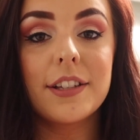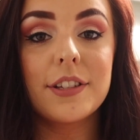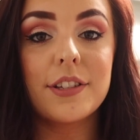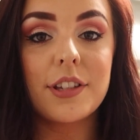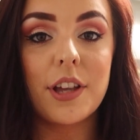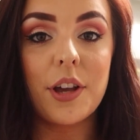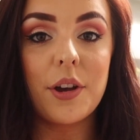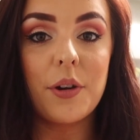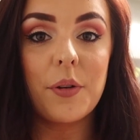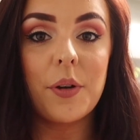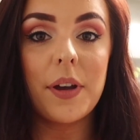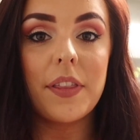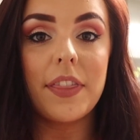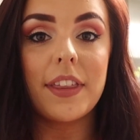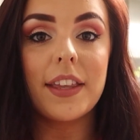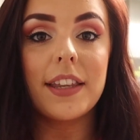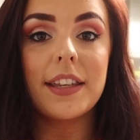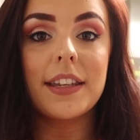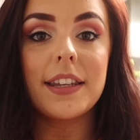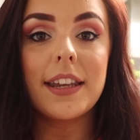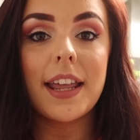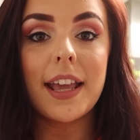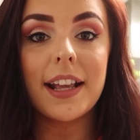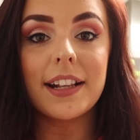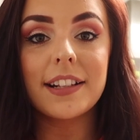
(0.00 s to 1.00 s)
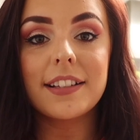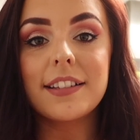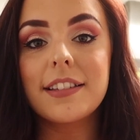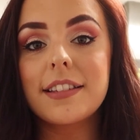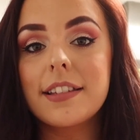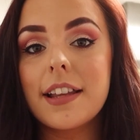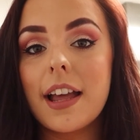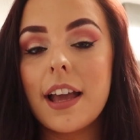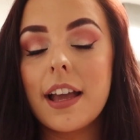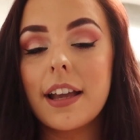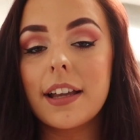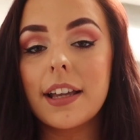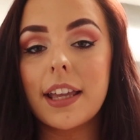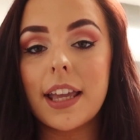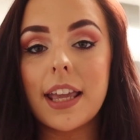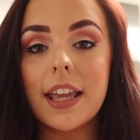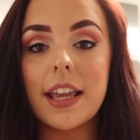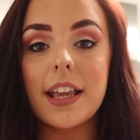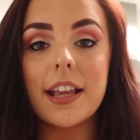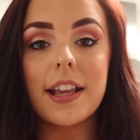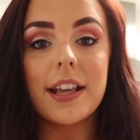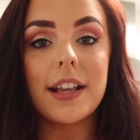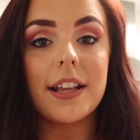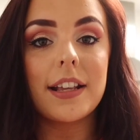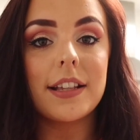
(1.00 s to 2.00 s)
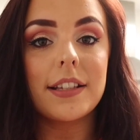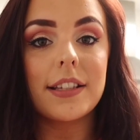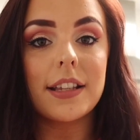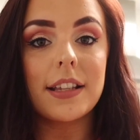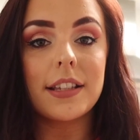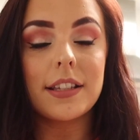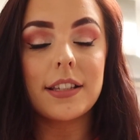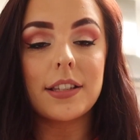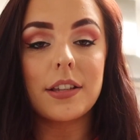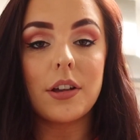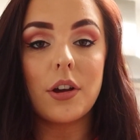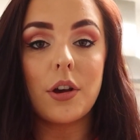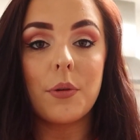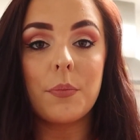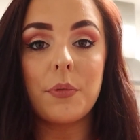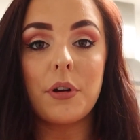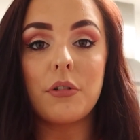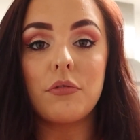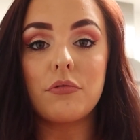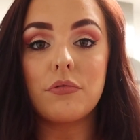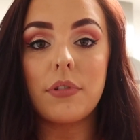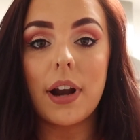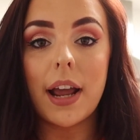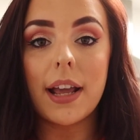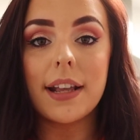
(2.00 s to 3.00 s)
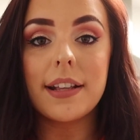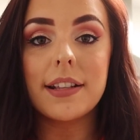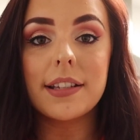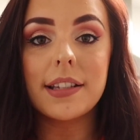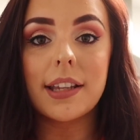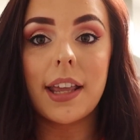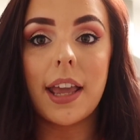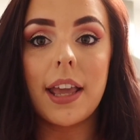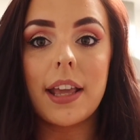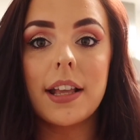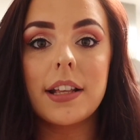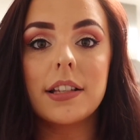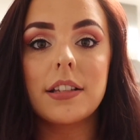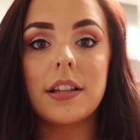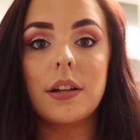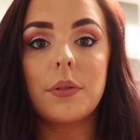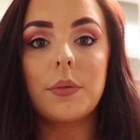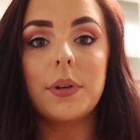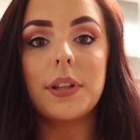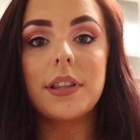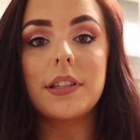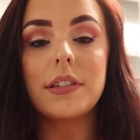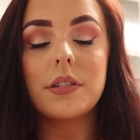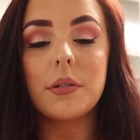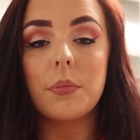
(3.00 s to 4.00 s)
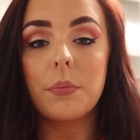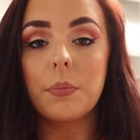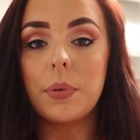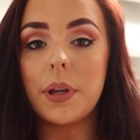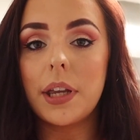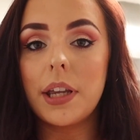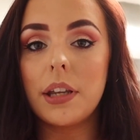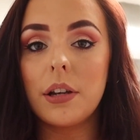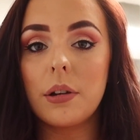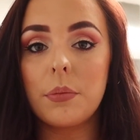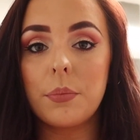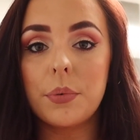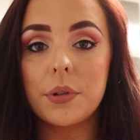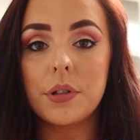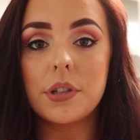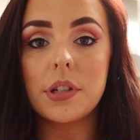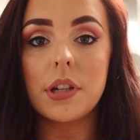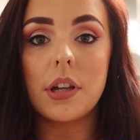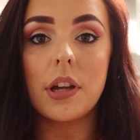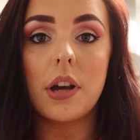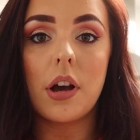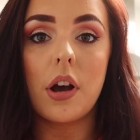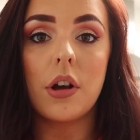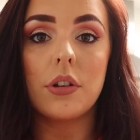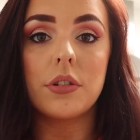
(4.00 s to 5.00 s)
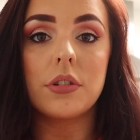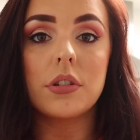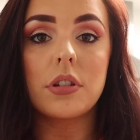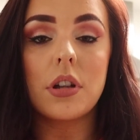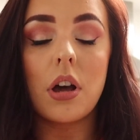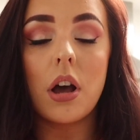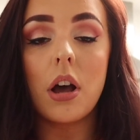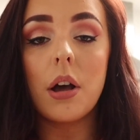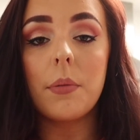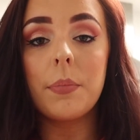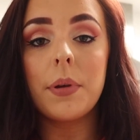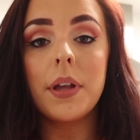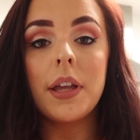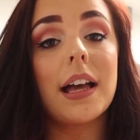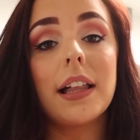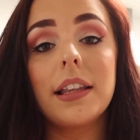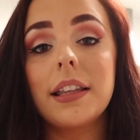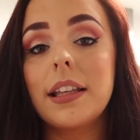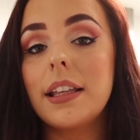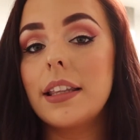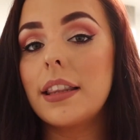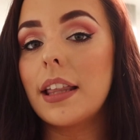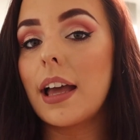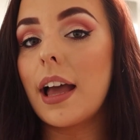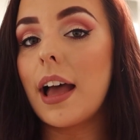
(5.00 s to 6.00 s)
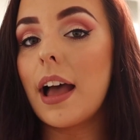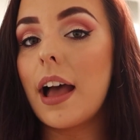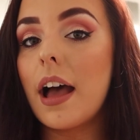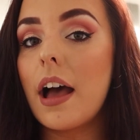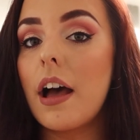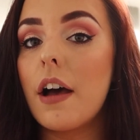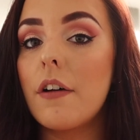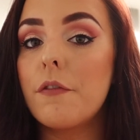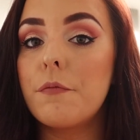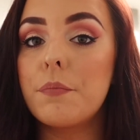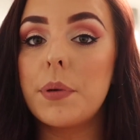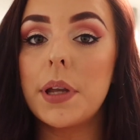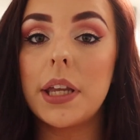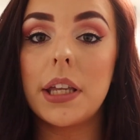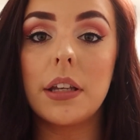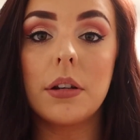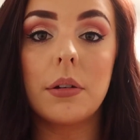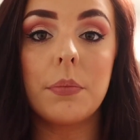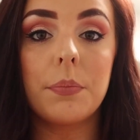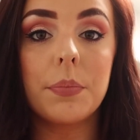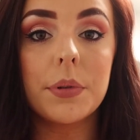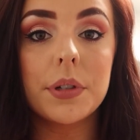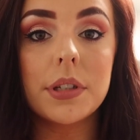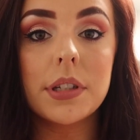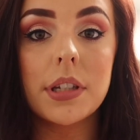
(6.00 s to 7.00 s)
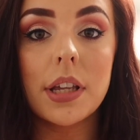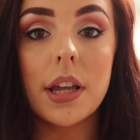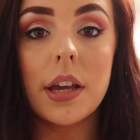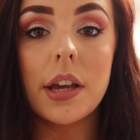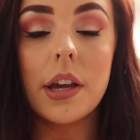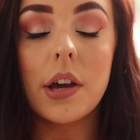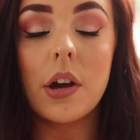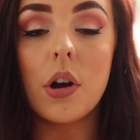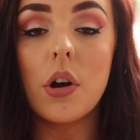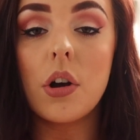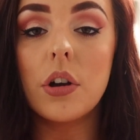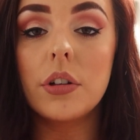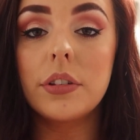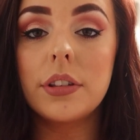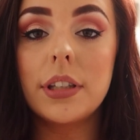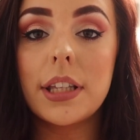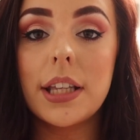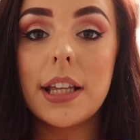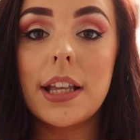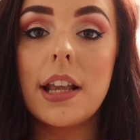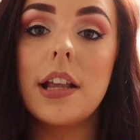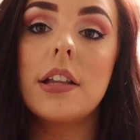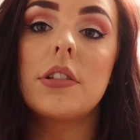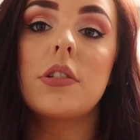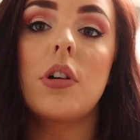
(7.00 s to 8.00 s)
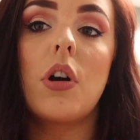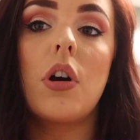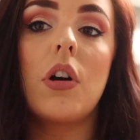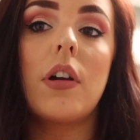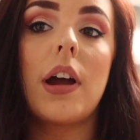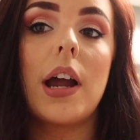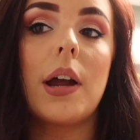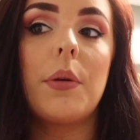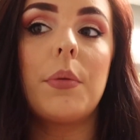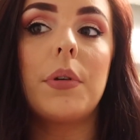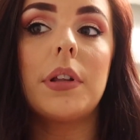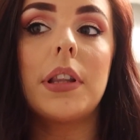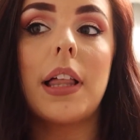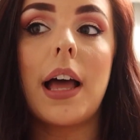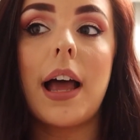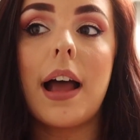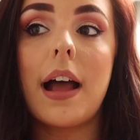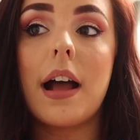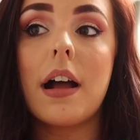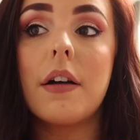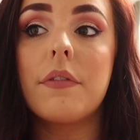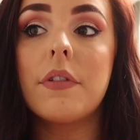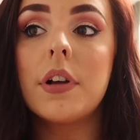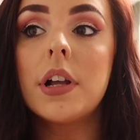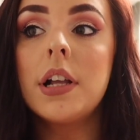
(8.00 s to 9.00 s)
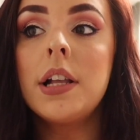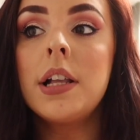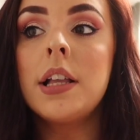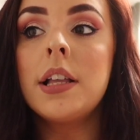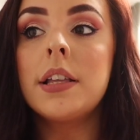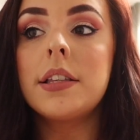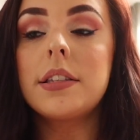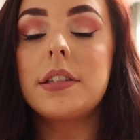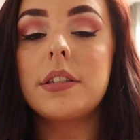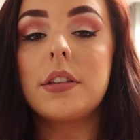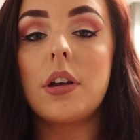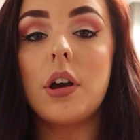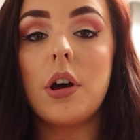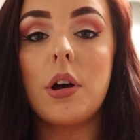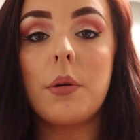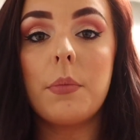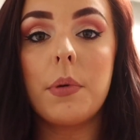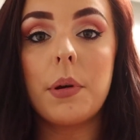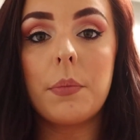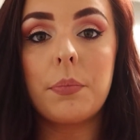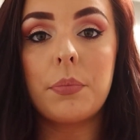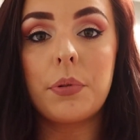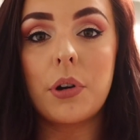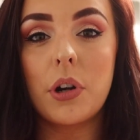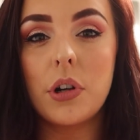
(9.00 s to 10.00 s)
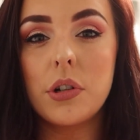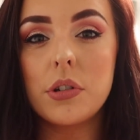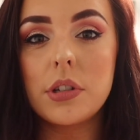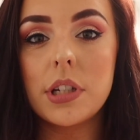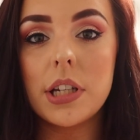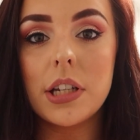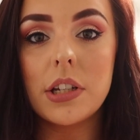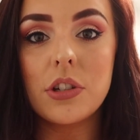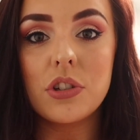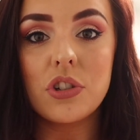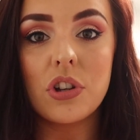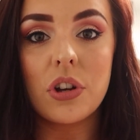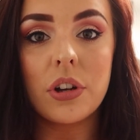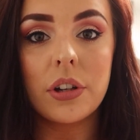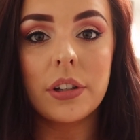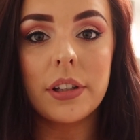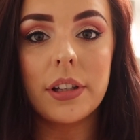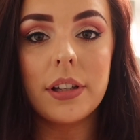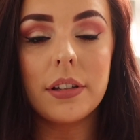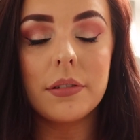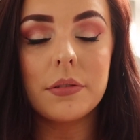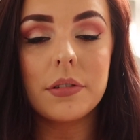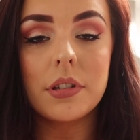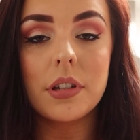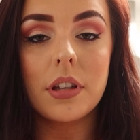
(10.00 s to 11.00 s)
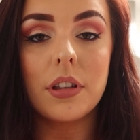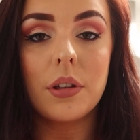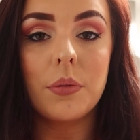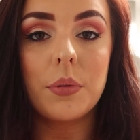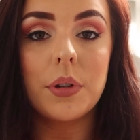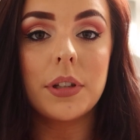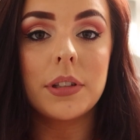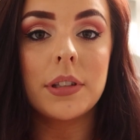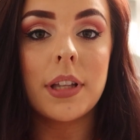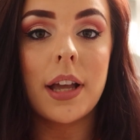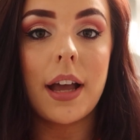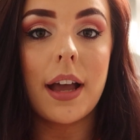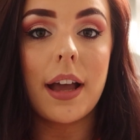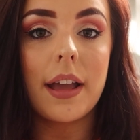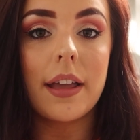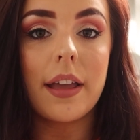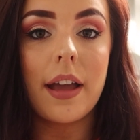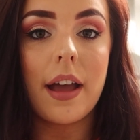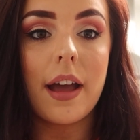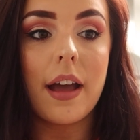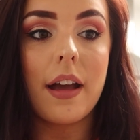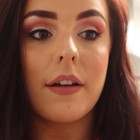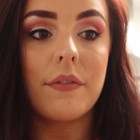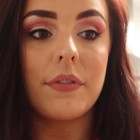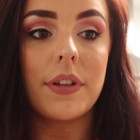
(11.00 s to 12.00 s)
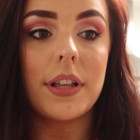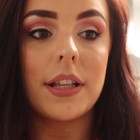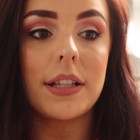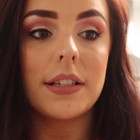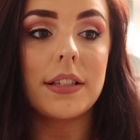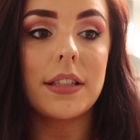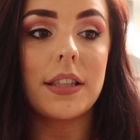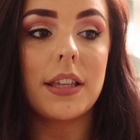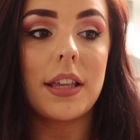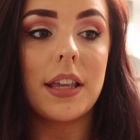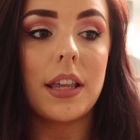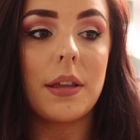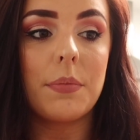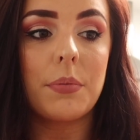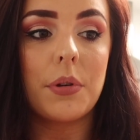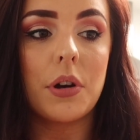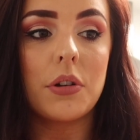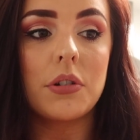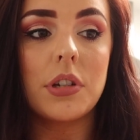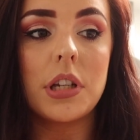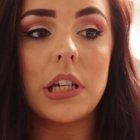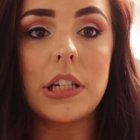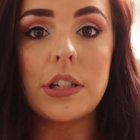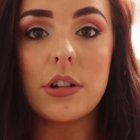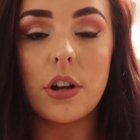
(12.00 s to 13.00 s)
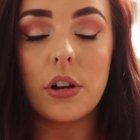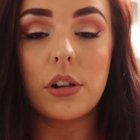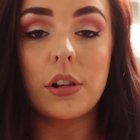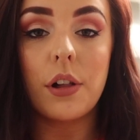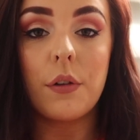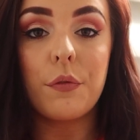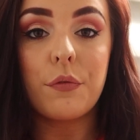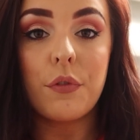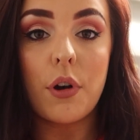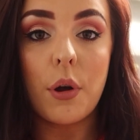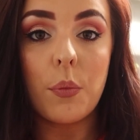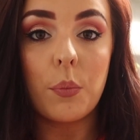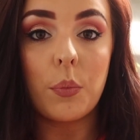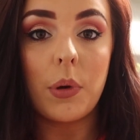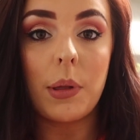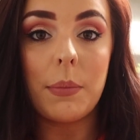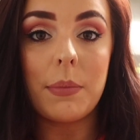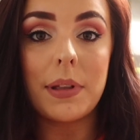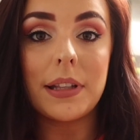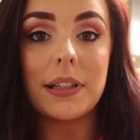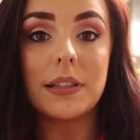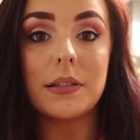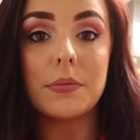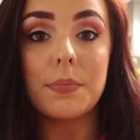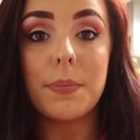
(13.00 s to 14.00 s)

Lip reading: So the next snack is some rice cakes with some peanut butter on top. I'll either have peanut butter on these or I will have some protein chocolate. So the one that I have is the protein chocolate from Women's